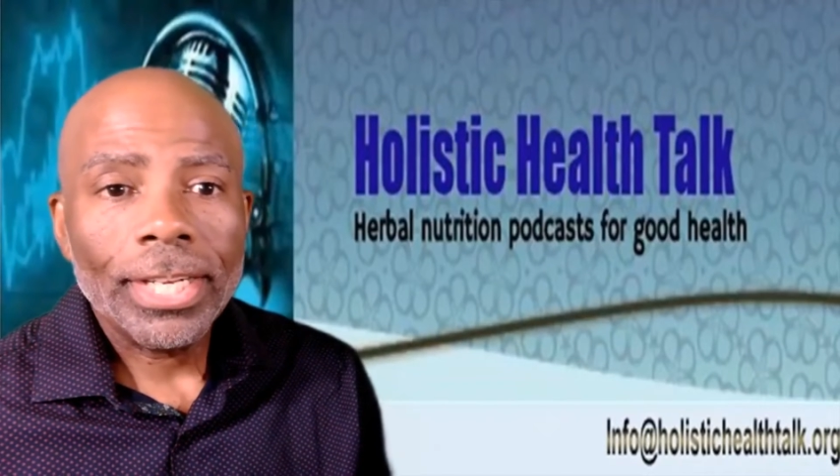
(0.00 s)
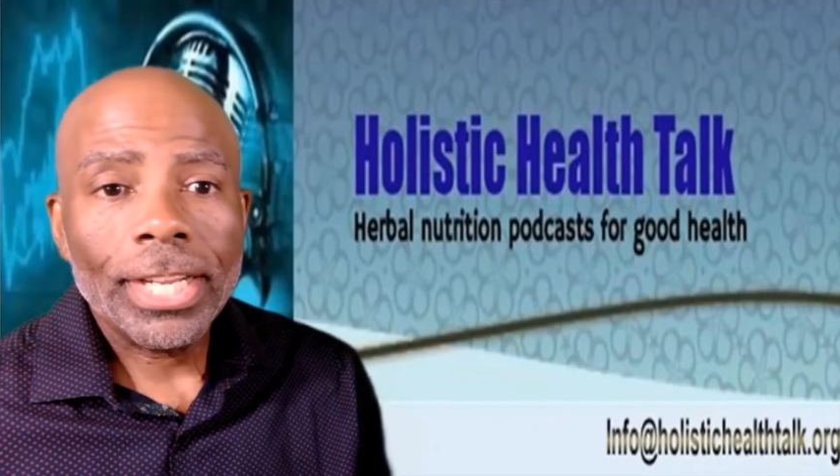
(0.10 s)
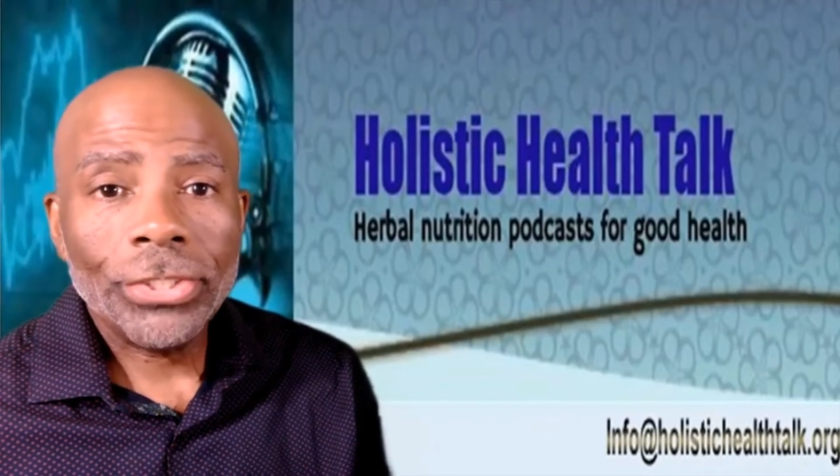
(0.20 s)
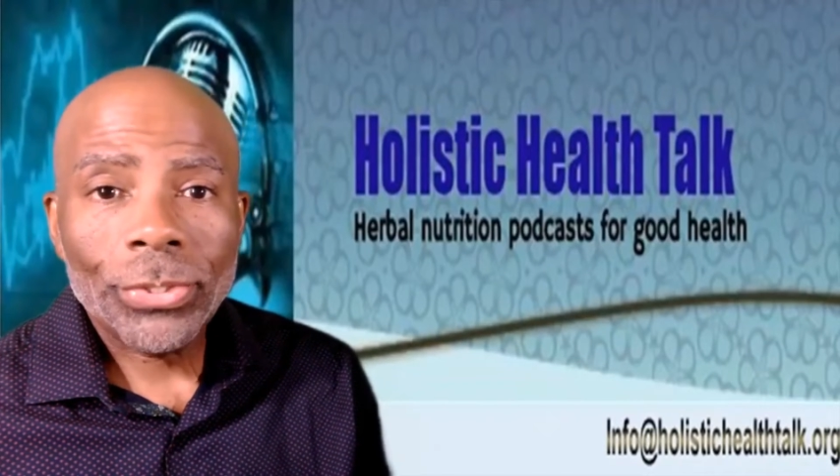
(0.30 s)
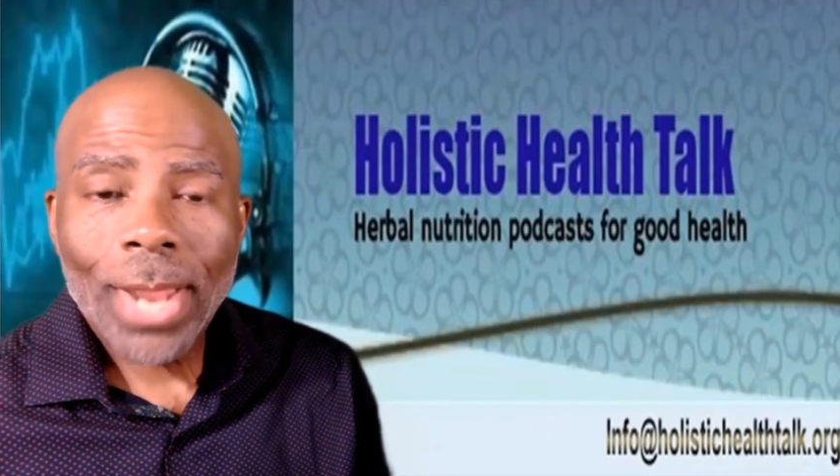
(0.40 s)

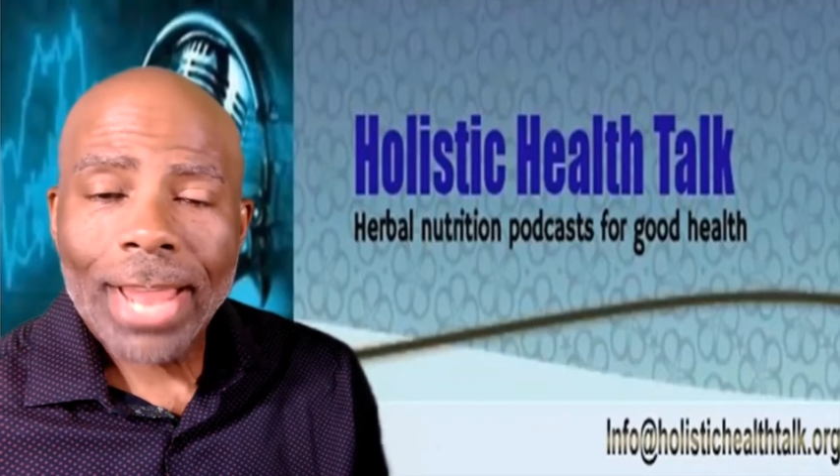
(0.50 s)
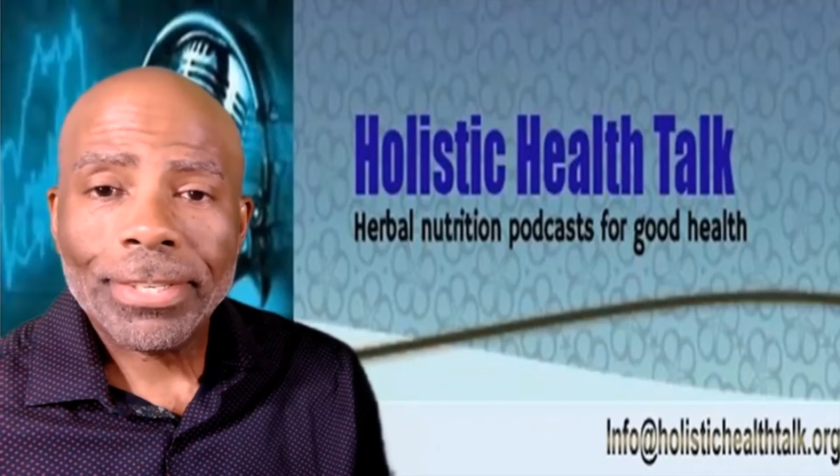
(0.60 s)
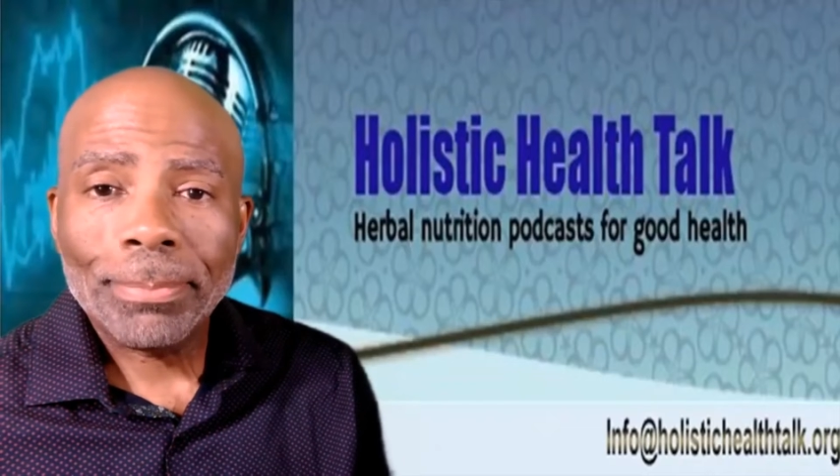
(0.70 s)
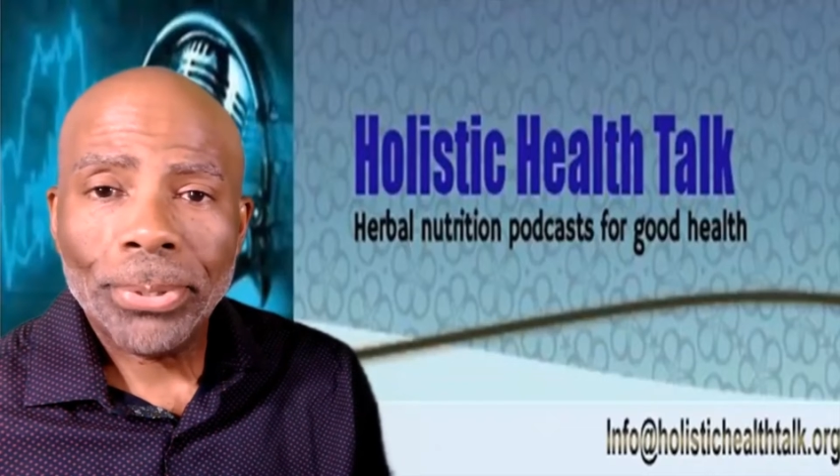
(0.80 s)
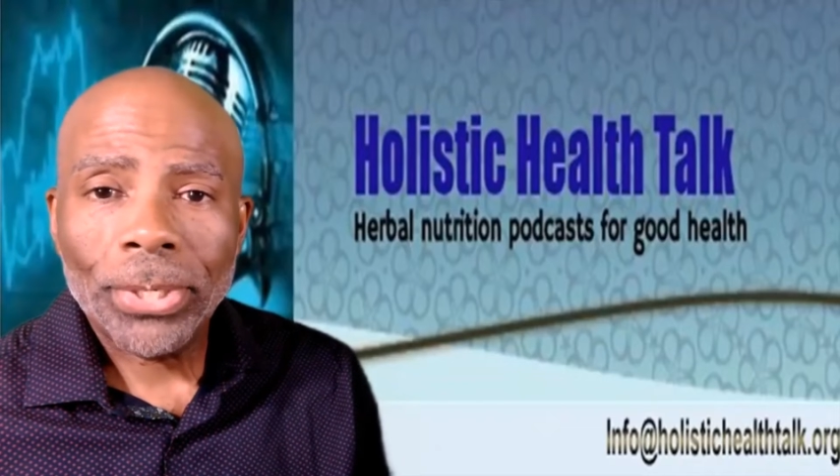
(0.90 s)
that you
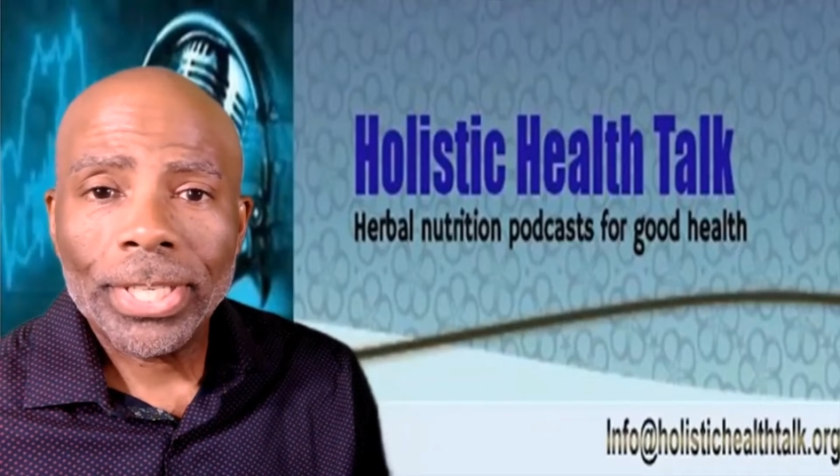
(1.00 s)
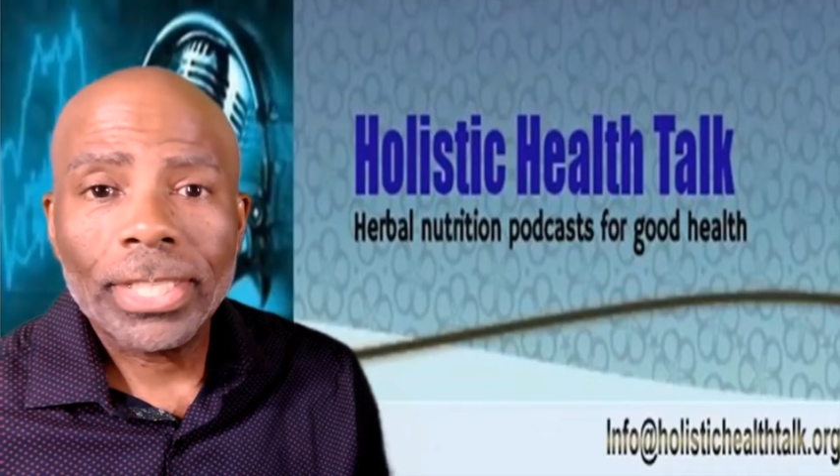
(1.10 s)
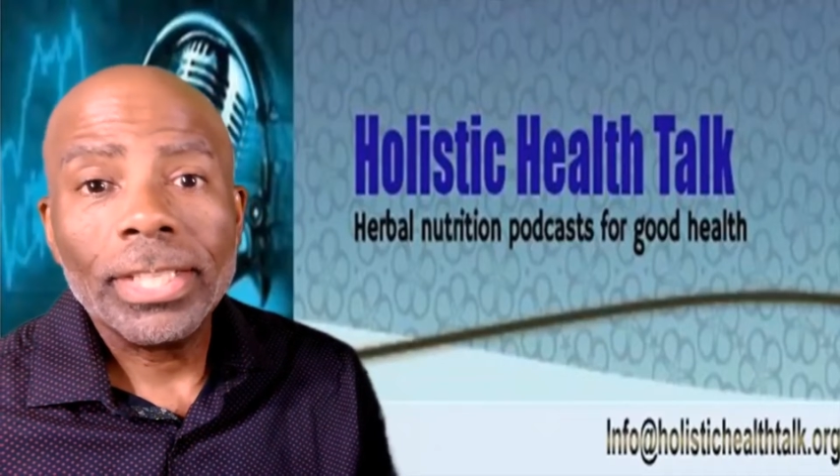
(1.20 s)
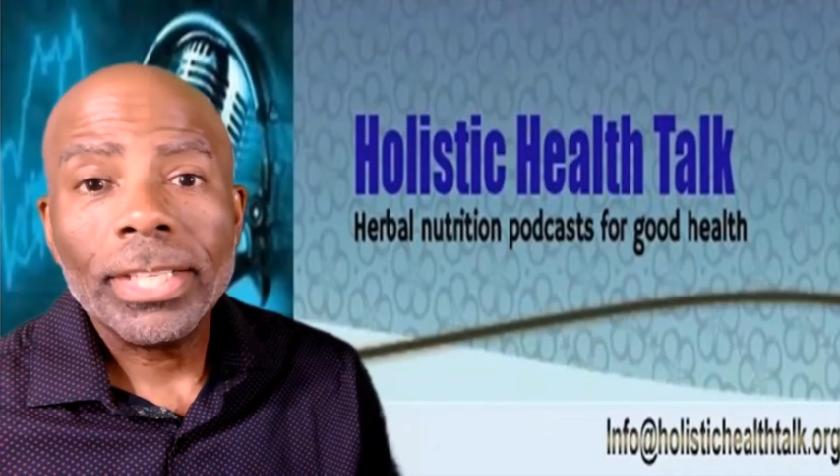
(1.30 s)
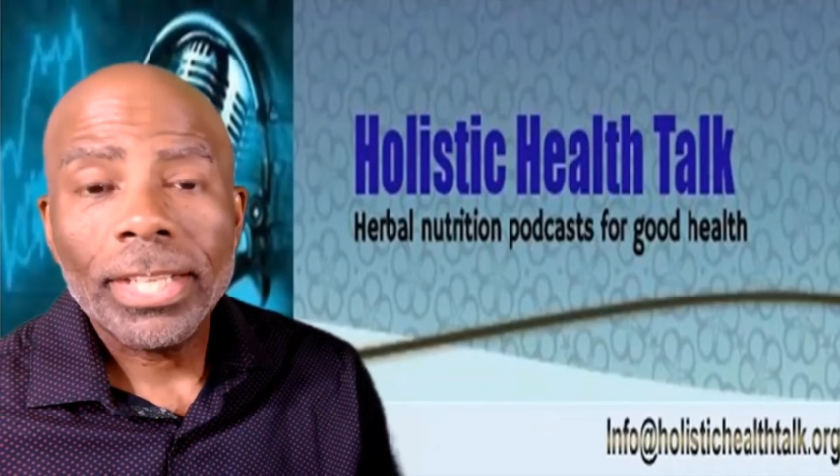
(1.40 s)
have to put